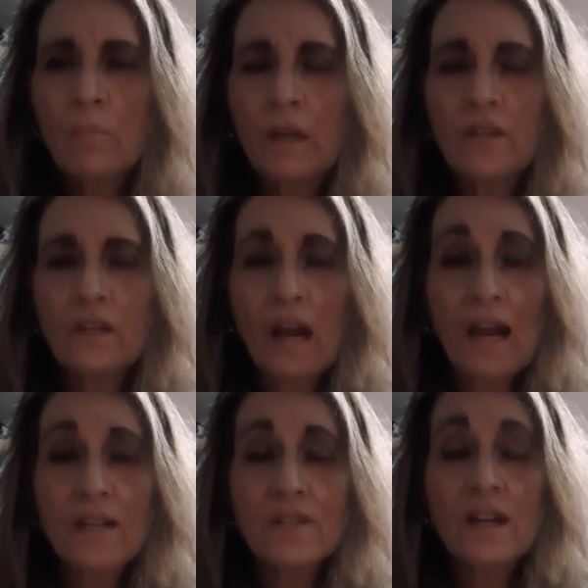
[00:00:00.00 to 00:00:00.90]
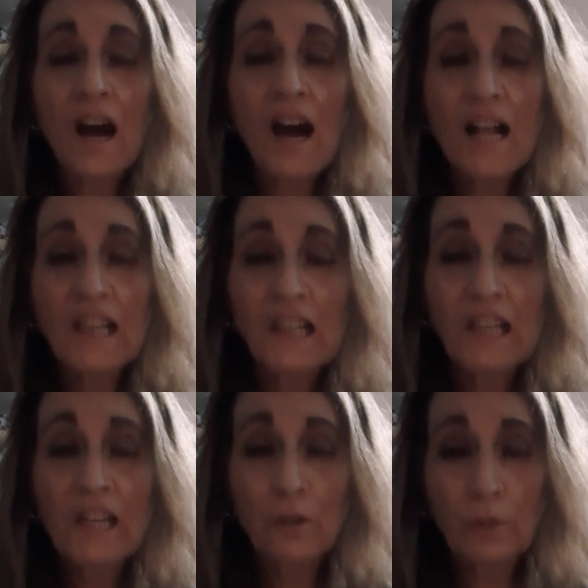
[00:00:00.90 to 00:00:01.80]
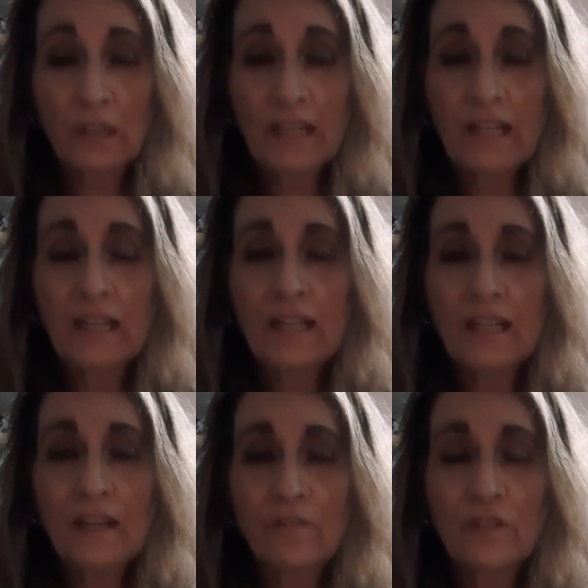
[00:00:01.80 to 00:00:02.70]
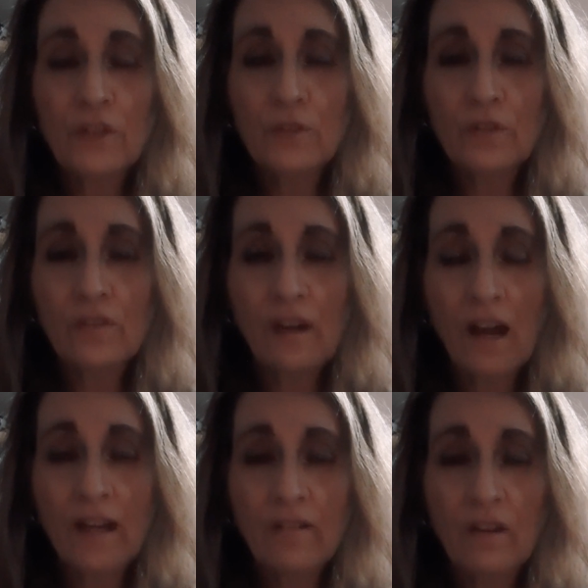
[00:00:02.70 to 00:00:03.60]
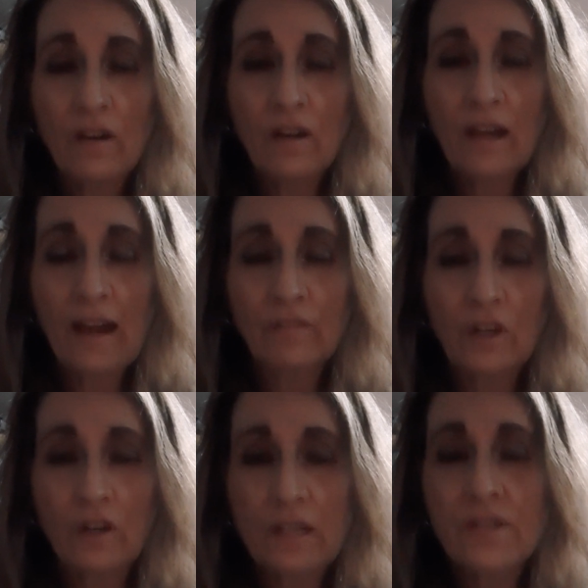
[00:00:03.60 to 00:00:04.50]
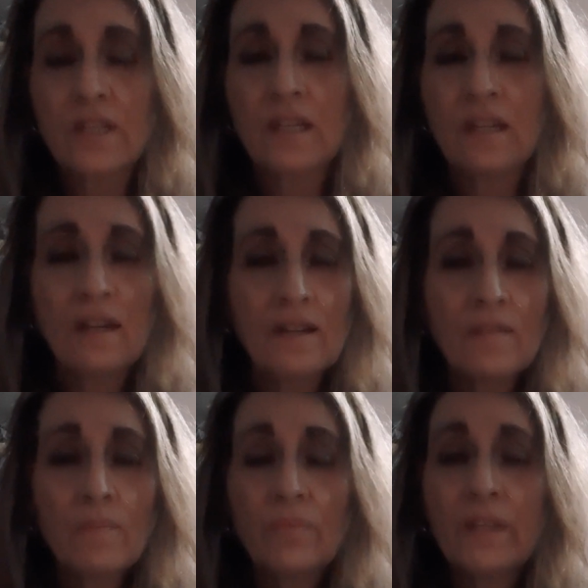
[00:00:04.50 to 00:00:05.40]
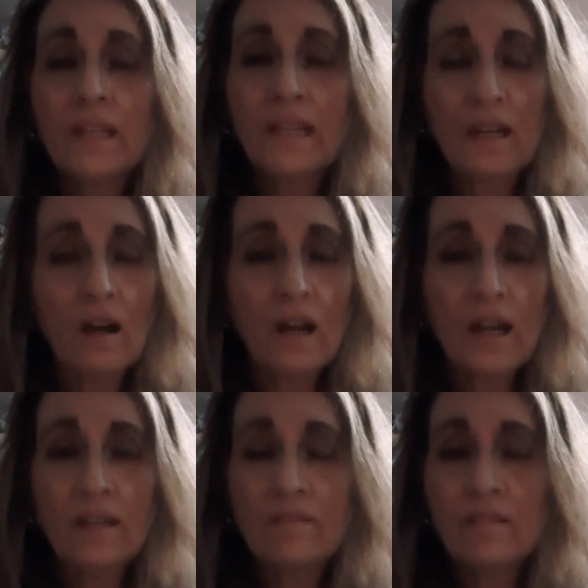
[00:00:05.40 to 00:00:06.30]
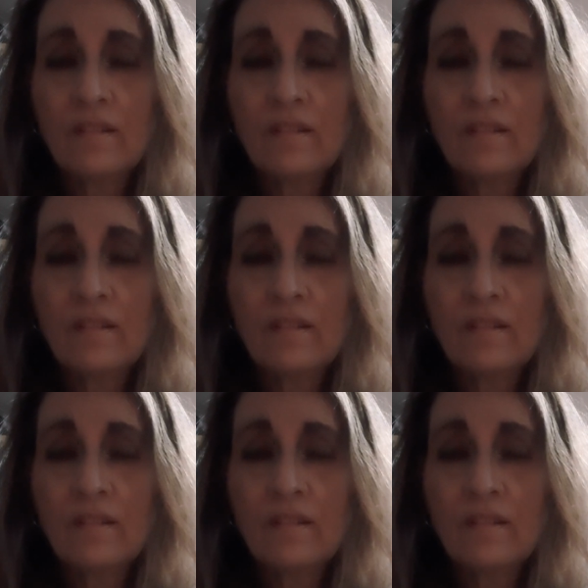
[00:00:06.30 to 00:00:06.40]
But you guys, literally, if you do not have currency, get on